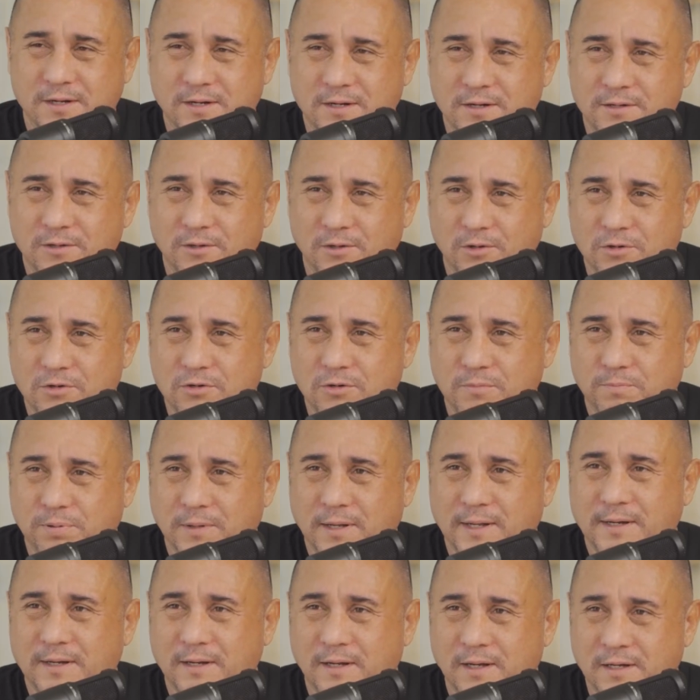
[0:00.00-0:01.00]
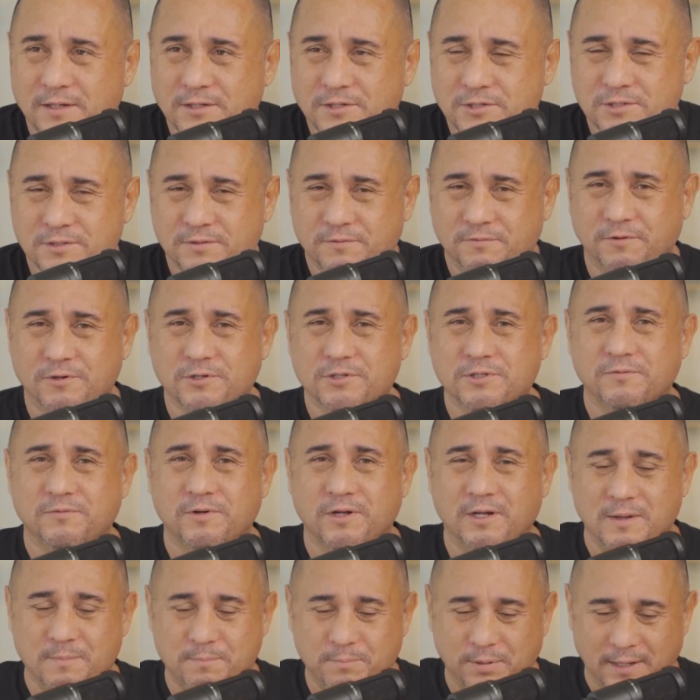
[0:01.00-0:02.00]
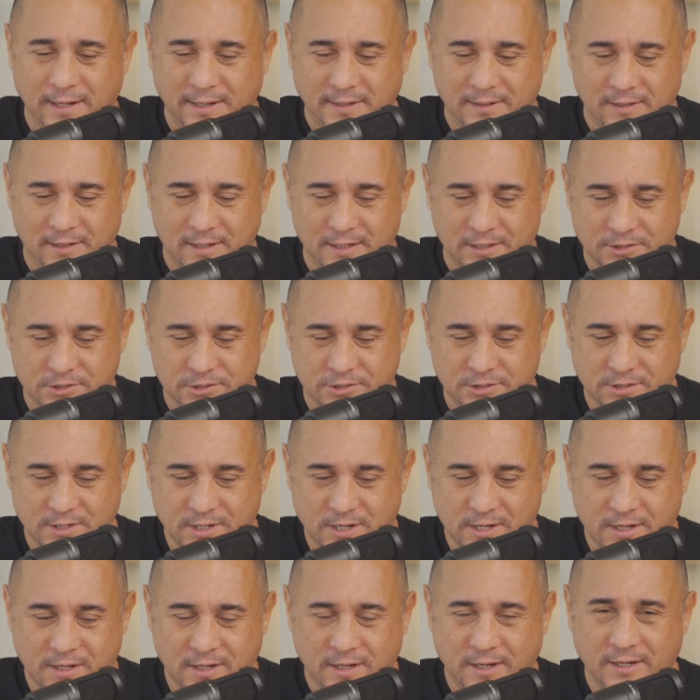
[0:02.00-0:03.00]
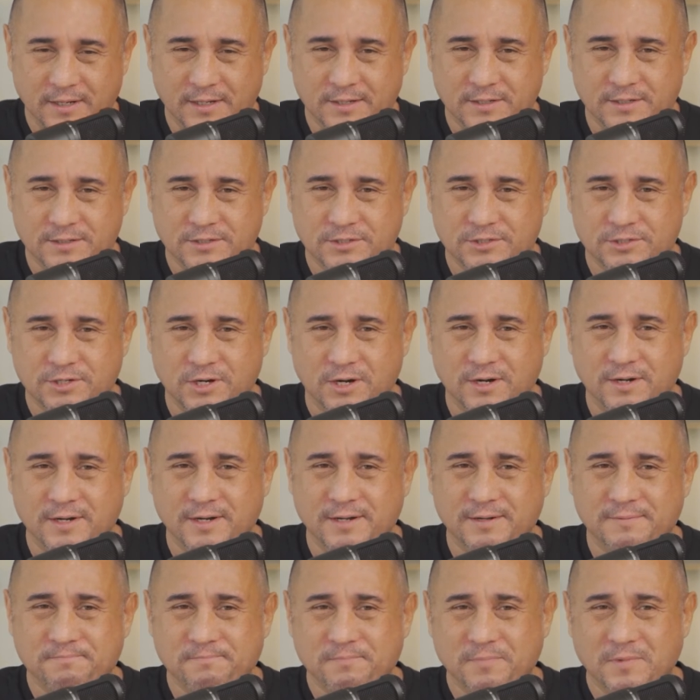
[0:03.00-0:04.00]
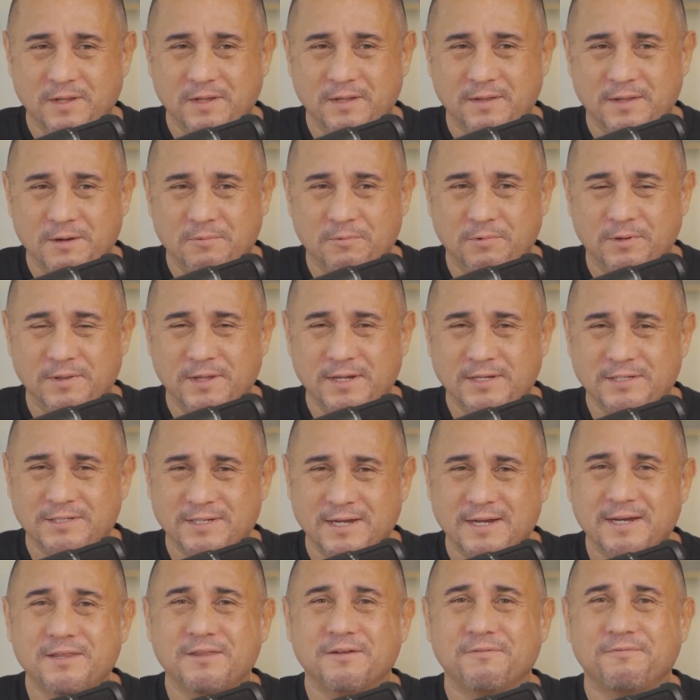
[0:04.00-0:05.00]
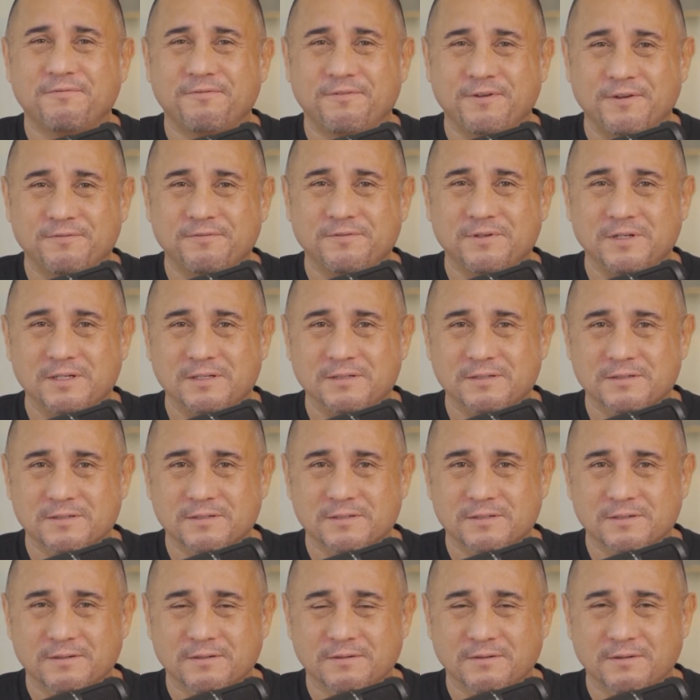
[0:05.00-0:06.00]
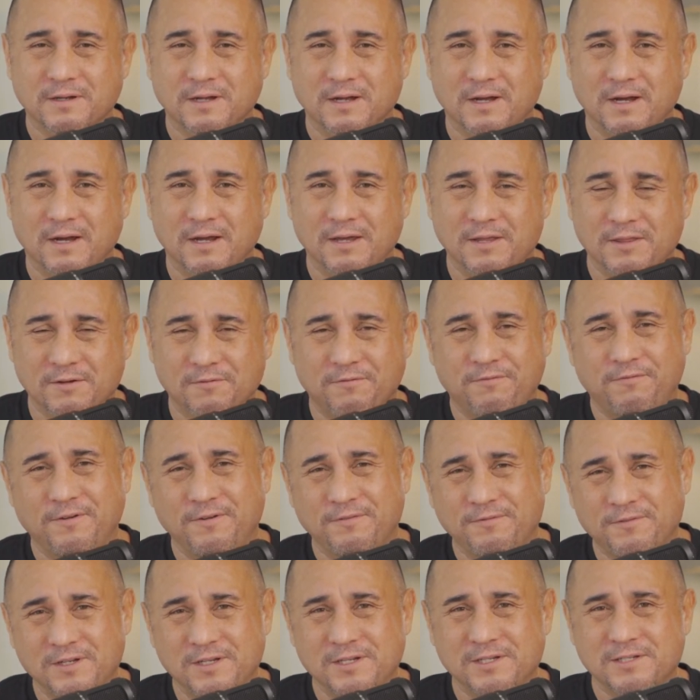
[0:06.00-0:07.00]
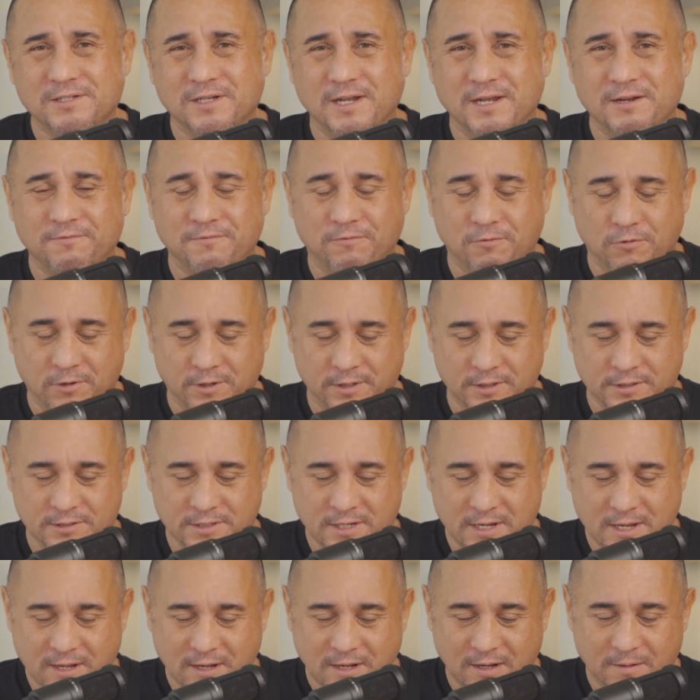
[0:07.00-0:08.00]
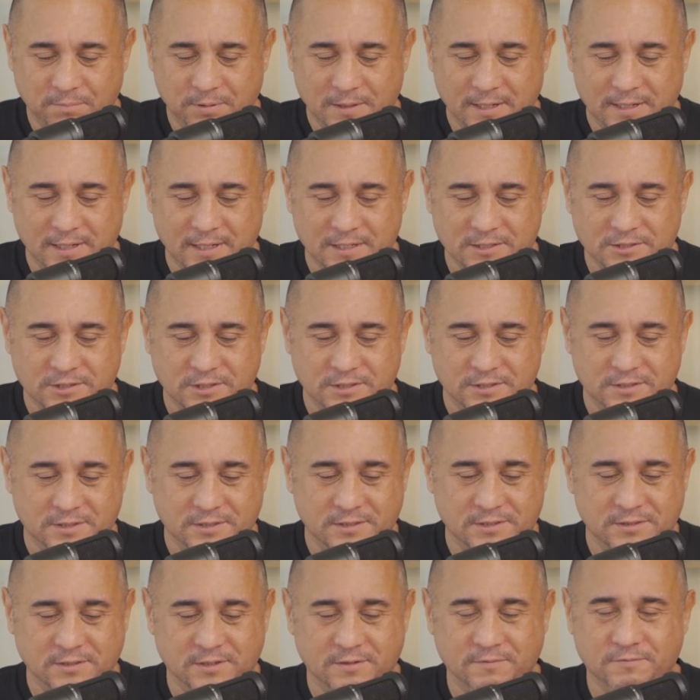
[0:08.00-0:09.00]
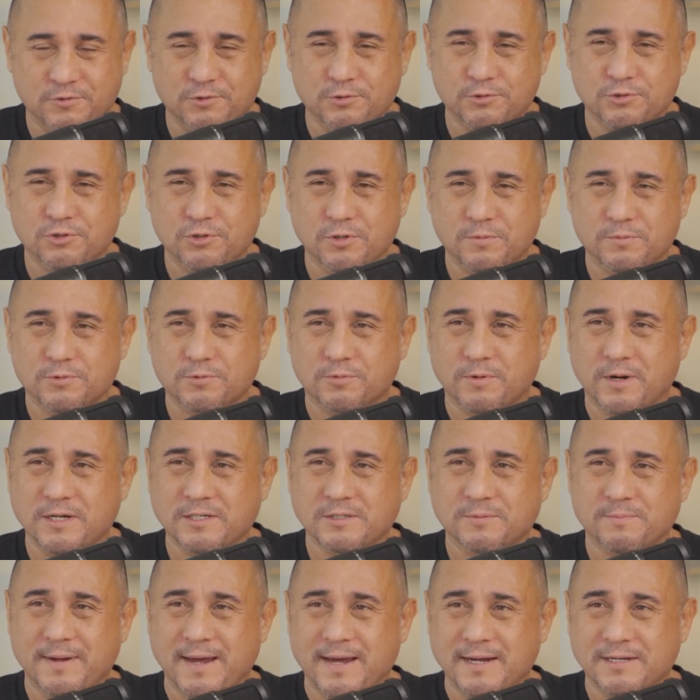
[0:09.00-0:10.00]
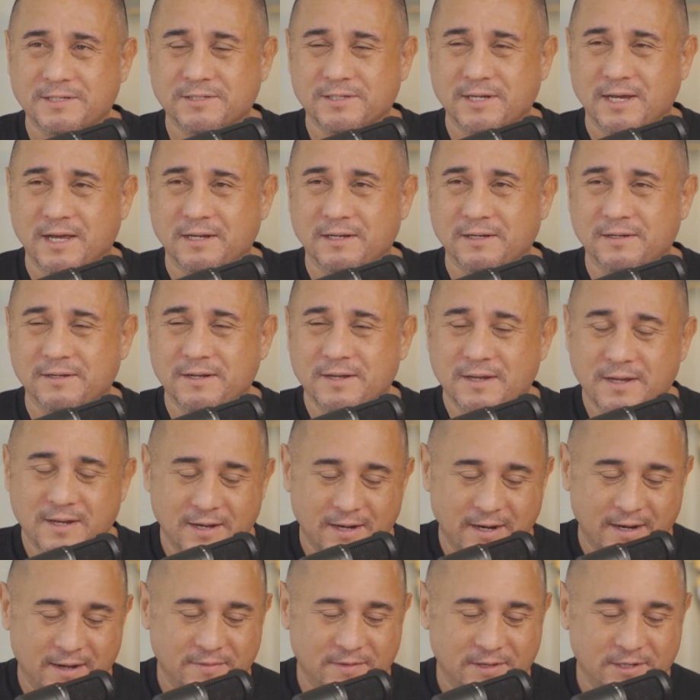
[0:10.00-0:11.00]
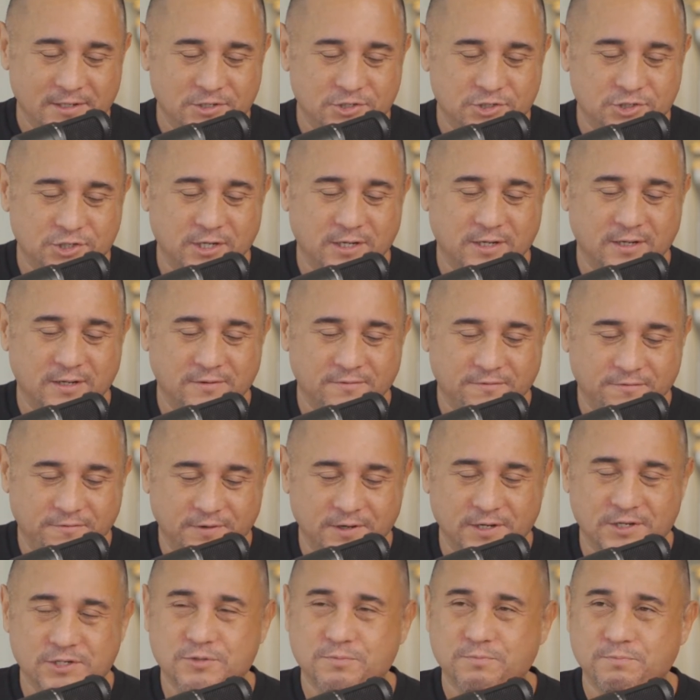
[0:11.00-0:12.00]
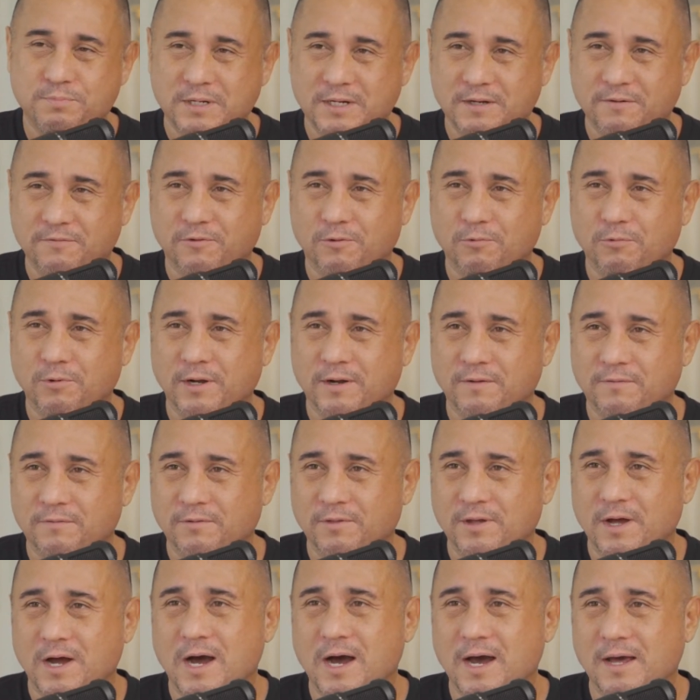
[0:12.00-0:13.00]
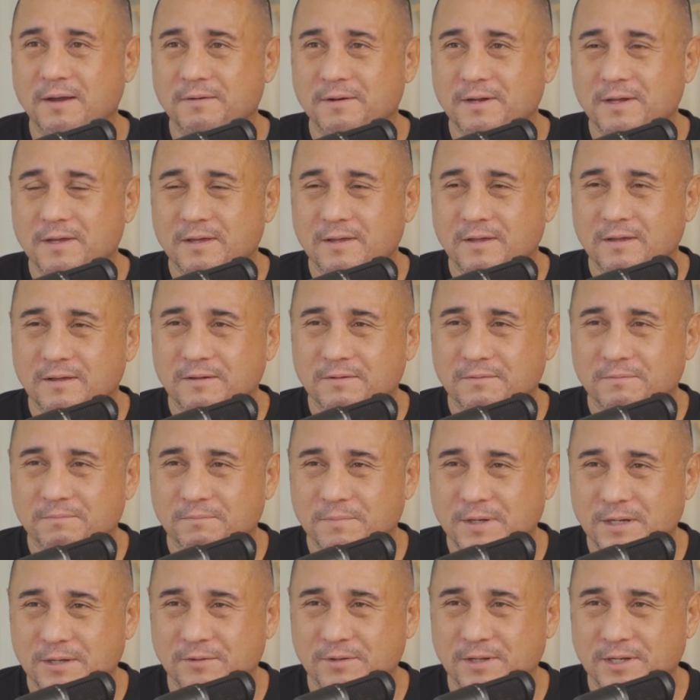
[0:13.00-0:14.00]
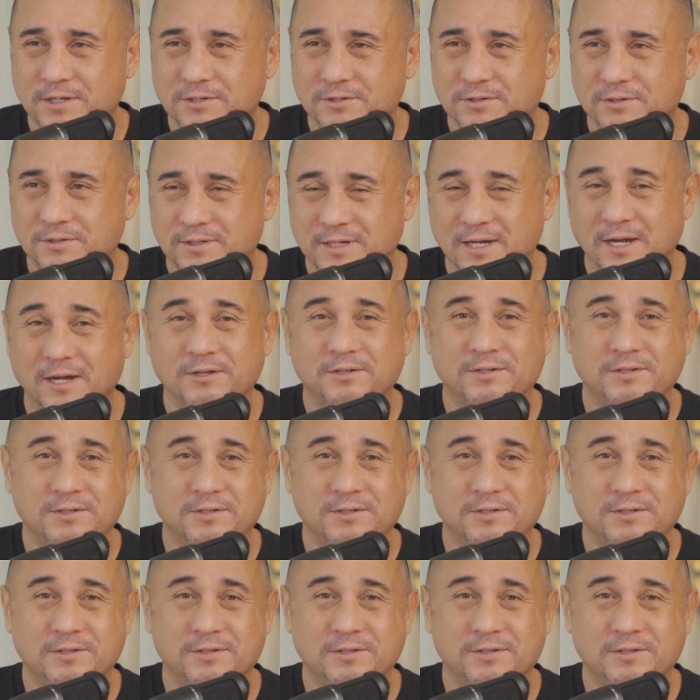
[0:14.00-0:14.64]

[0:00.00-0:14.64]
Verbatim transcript: a good local plate lunch, first of all, a plate lunch it started, they, they say in the 50s. Uh, in the 50s, late 40s. A plate lunch consisted of two scoops rice, mac salad, and then chicken, fish, beef, or whatever the hot meal that you yeah